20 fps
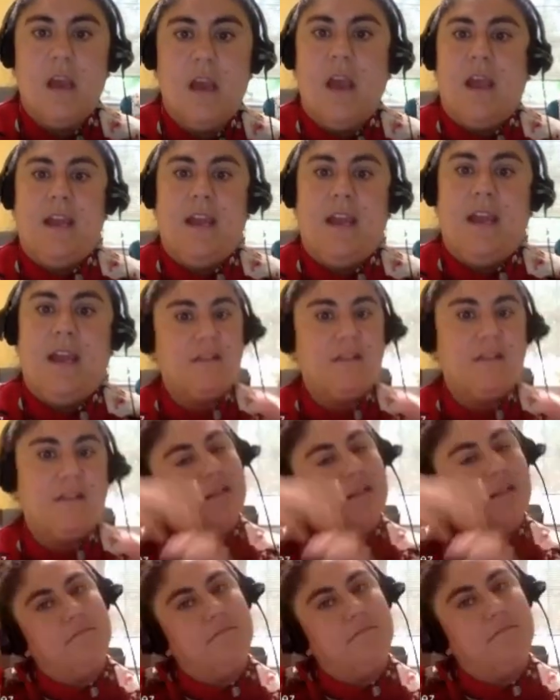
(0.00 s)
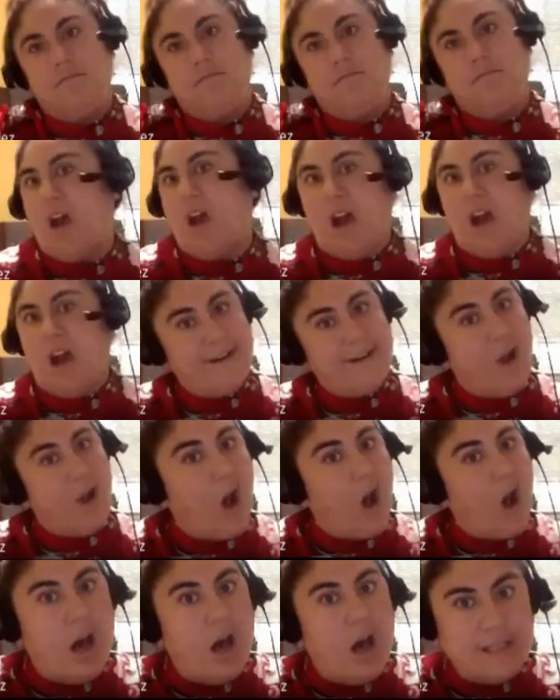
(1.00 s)
Here's not an
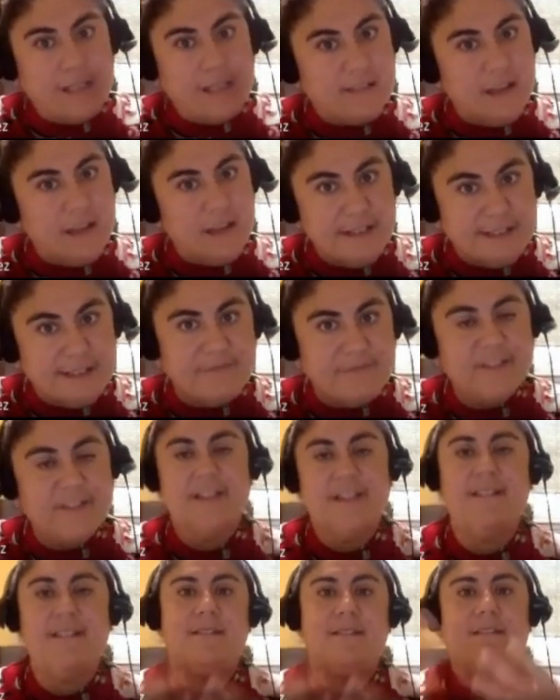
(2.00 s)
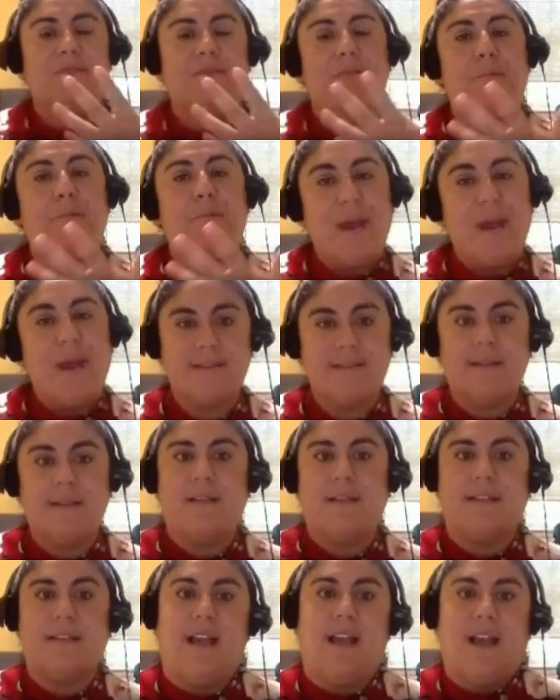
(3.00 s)
all exhaustive list, but some
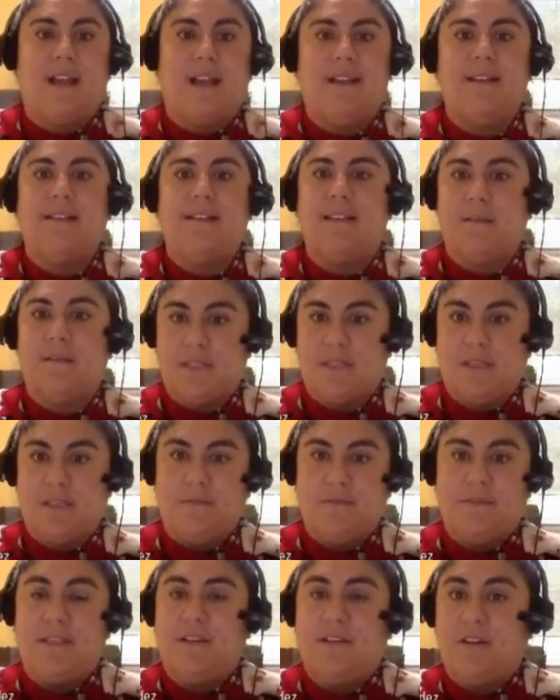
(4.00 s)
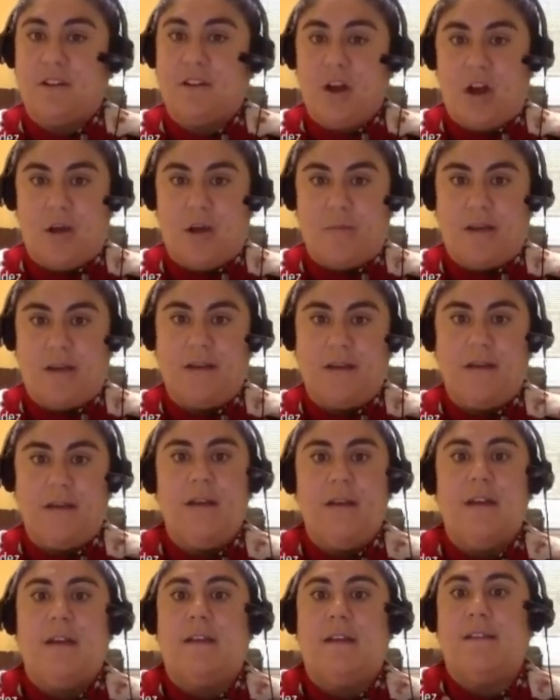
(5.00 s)
anxiety symptoms that are common:
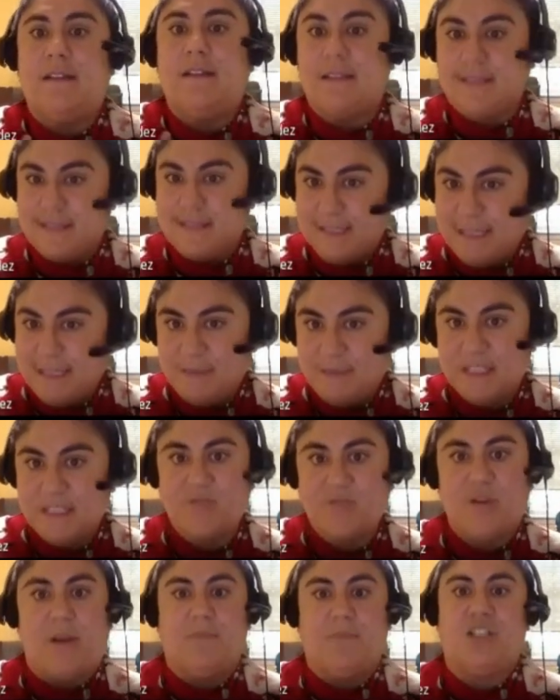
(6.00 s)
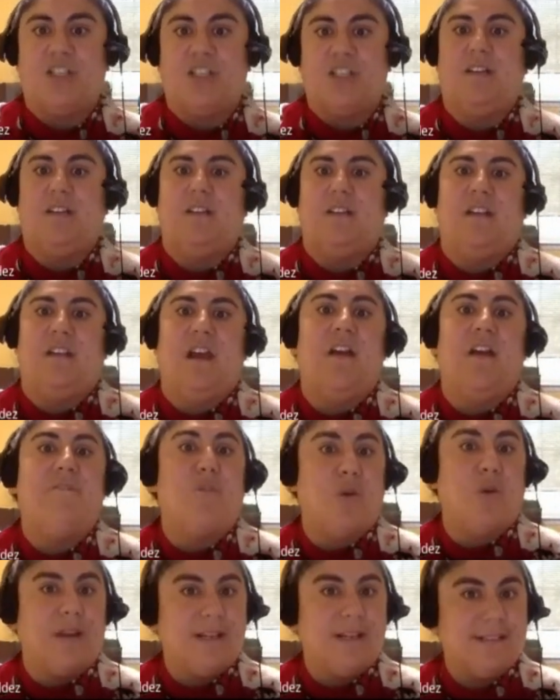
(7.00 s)
the sleep disruption,
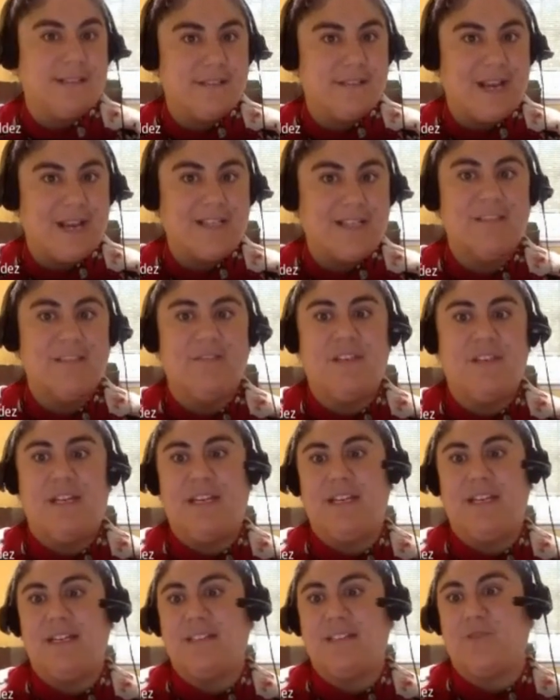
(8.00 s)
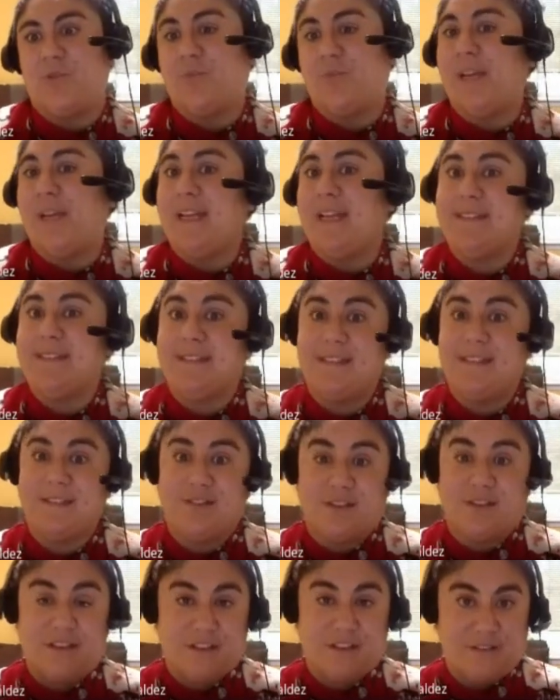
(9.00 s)
avoidance of activities or places
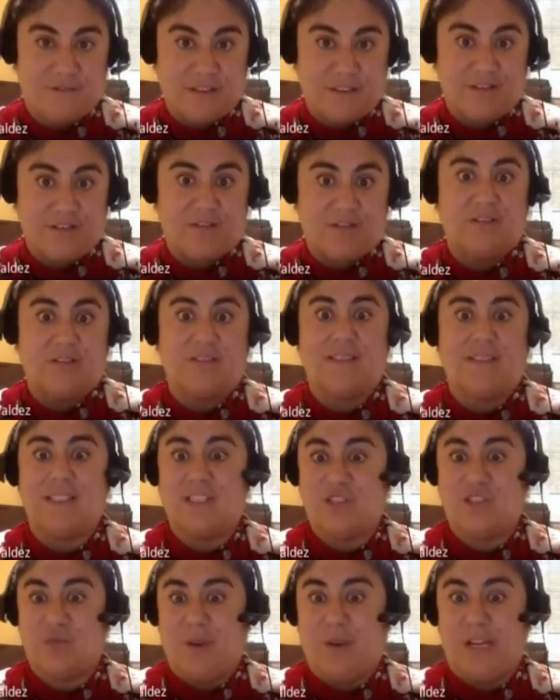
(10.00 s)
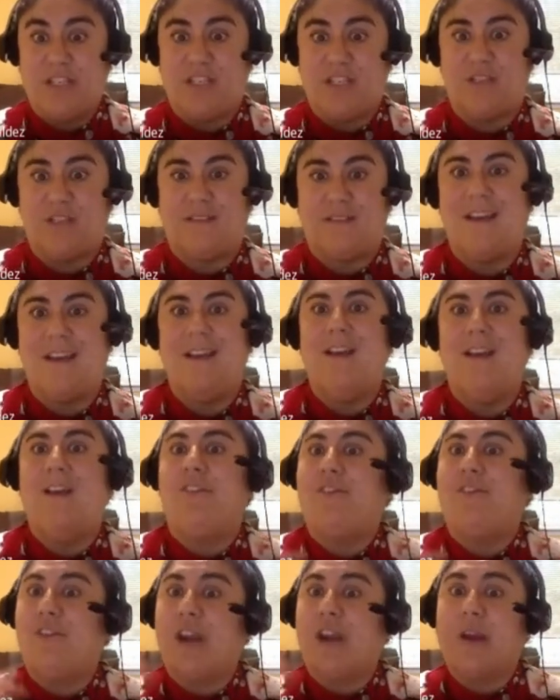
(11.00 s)
or individual situations,
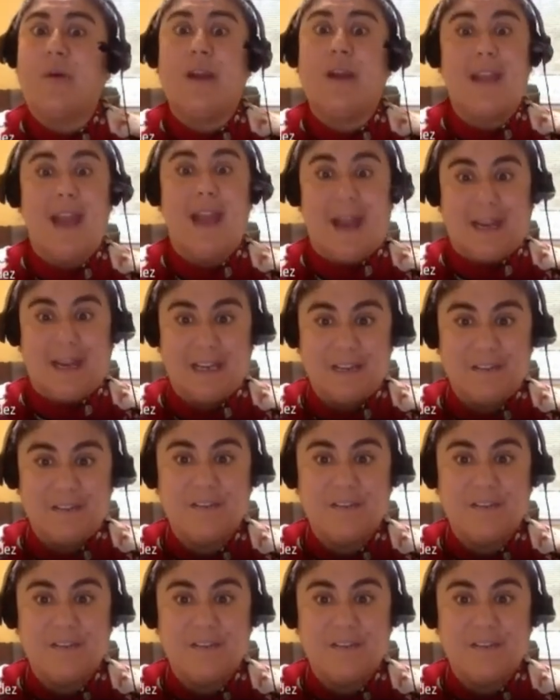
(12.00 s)
frequent negative